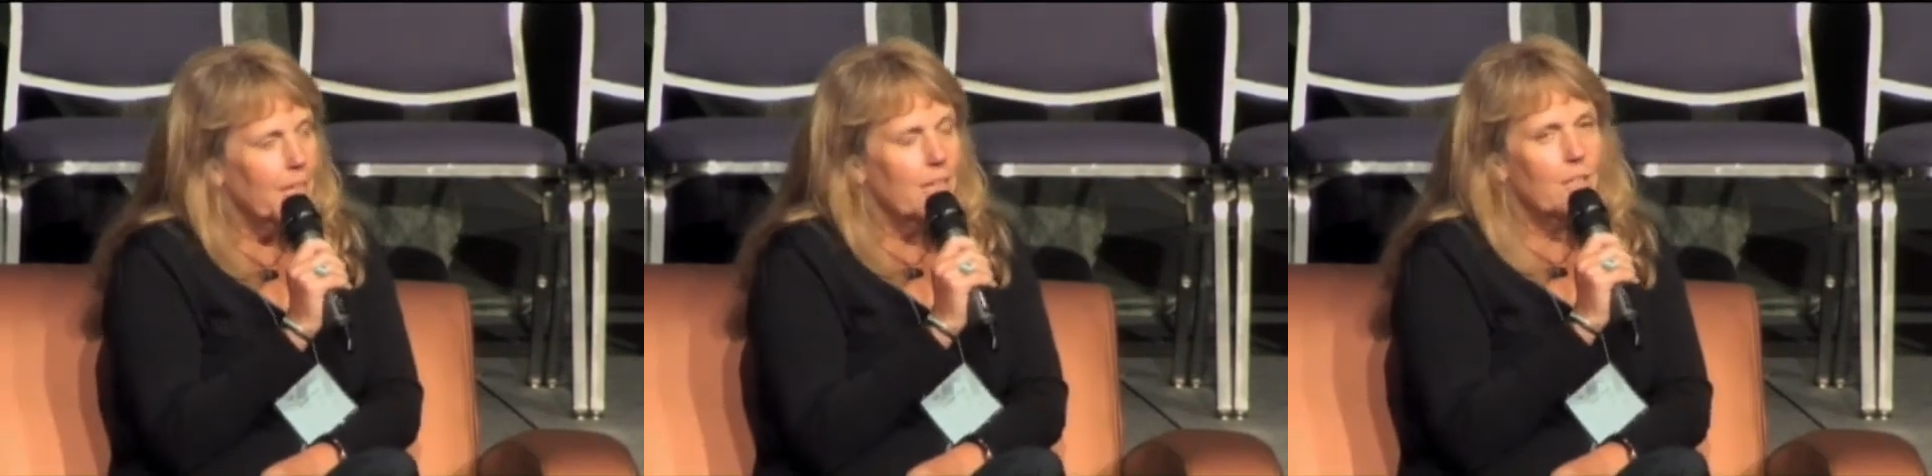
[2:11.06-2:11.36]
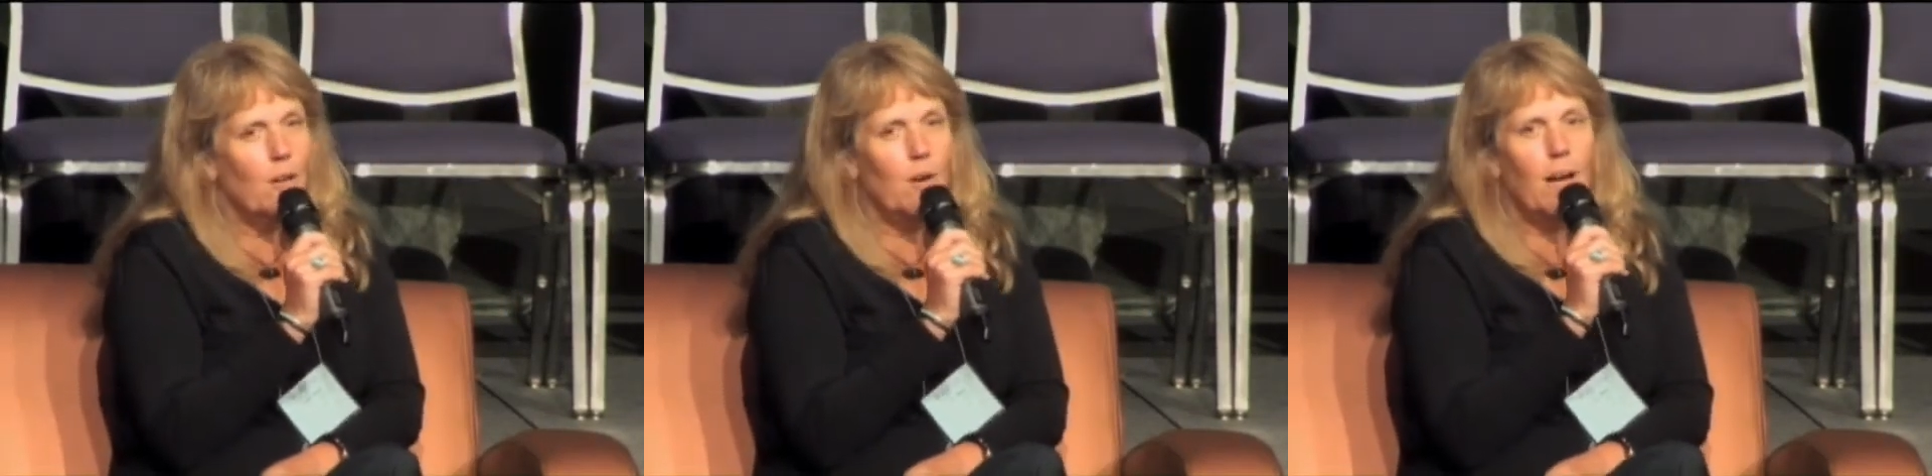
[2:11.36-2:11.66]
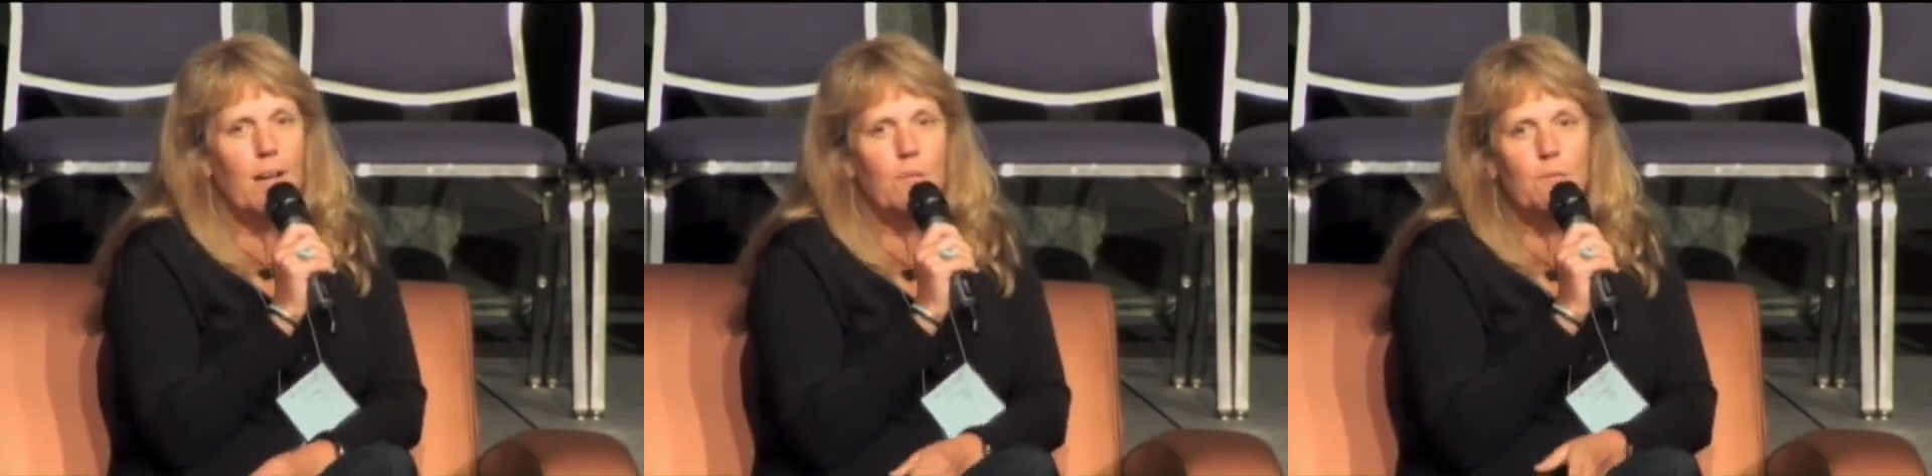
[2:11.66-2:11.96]
No,
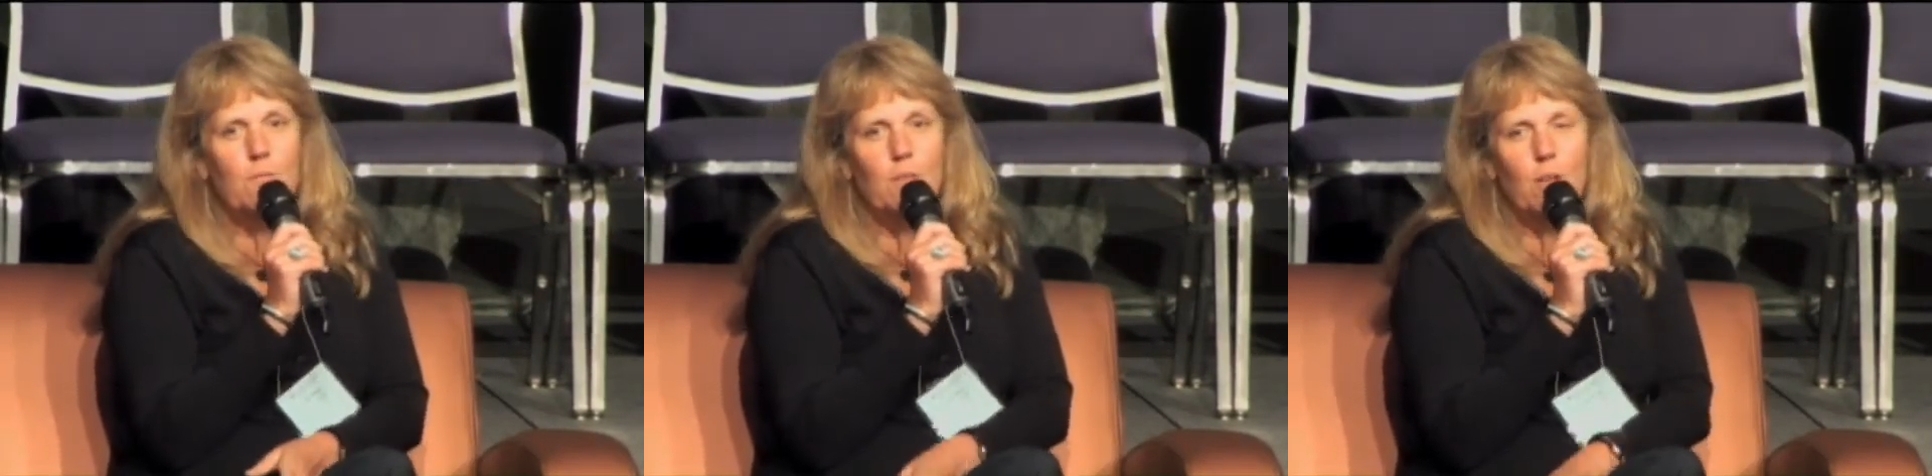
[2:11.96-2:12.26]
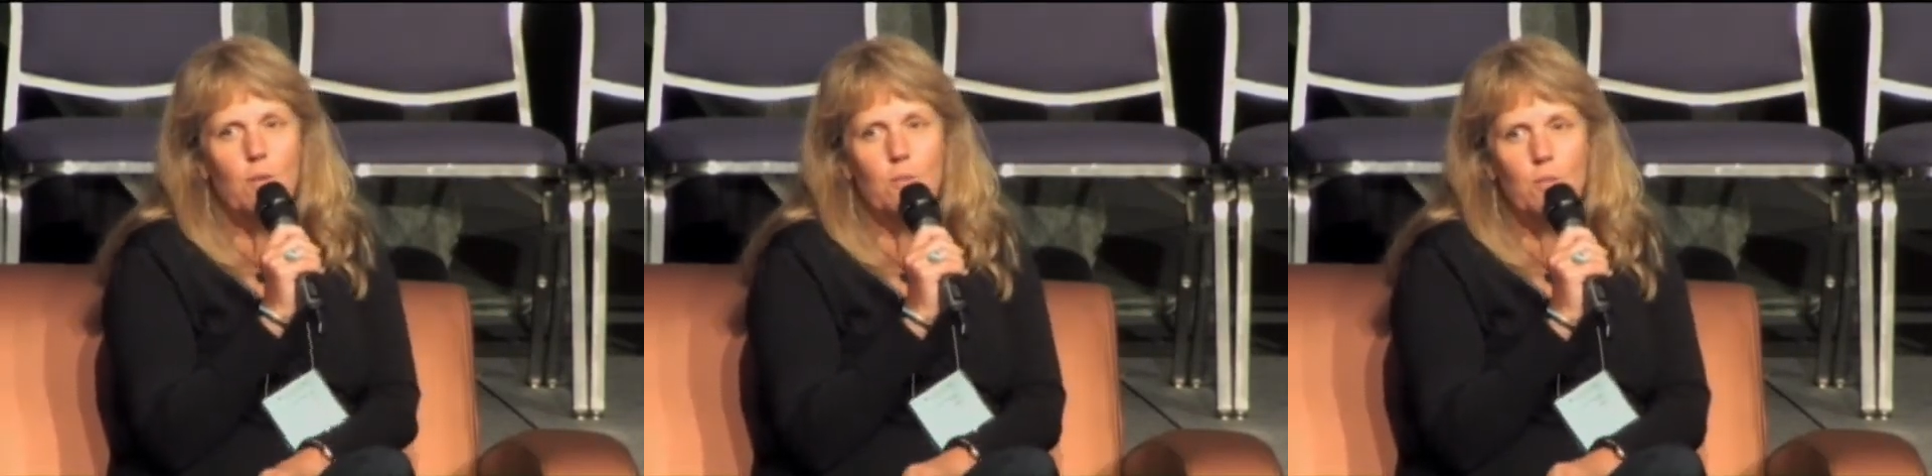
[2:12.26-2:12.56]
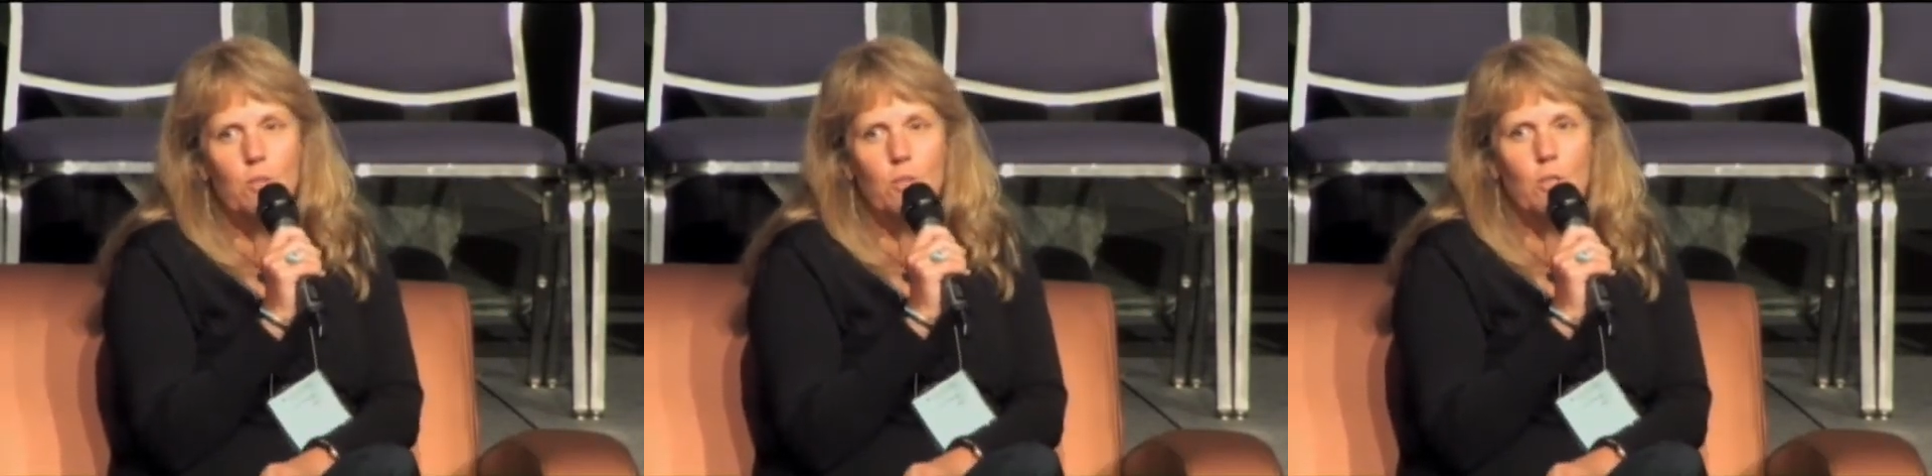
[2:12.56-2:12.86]
I've
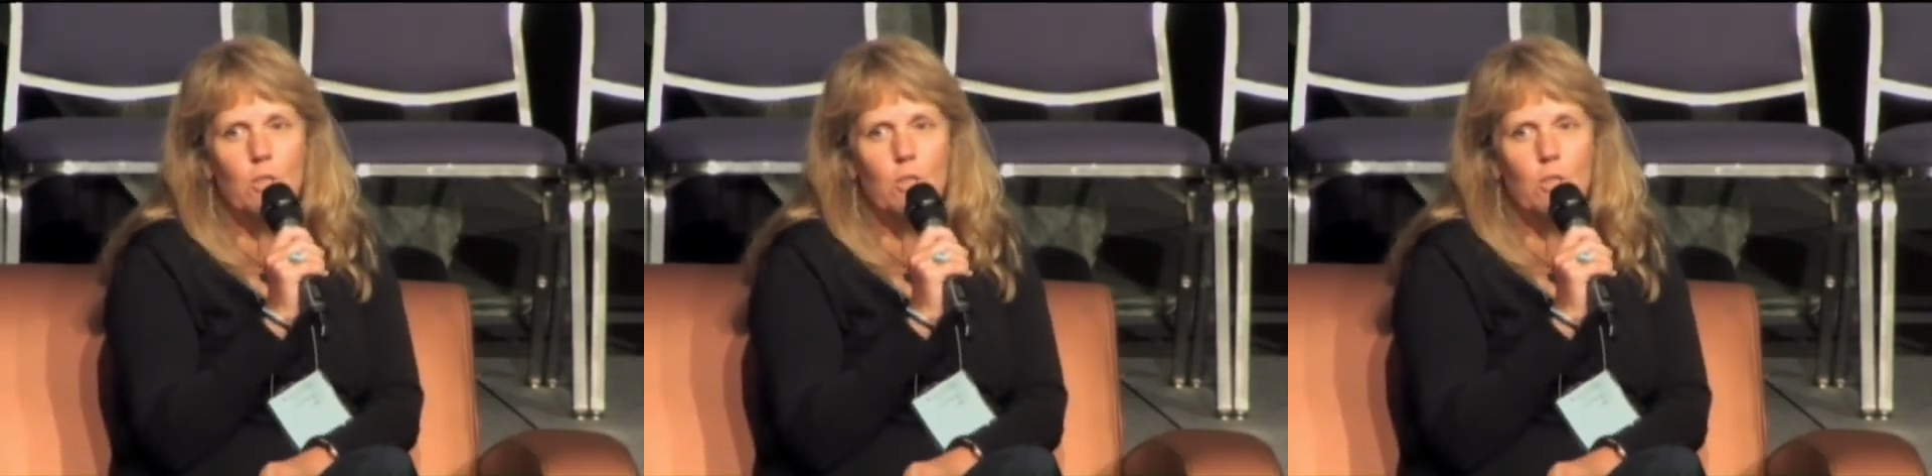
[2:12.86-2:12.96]
known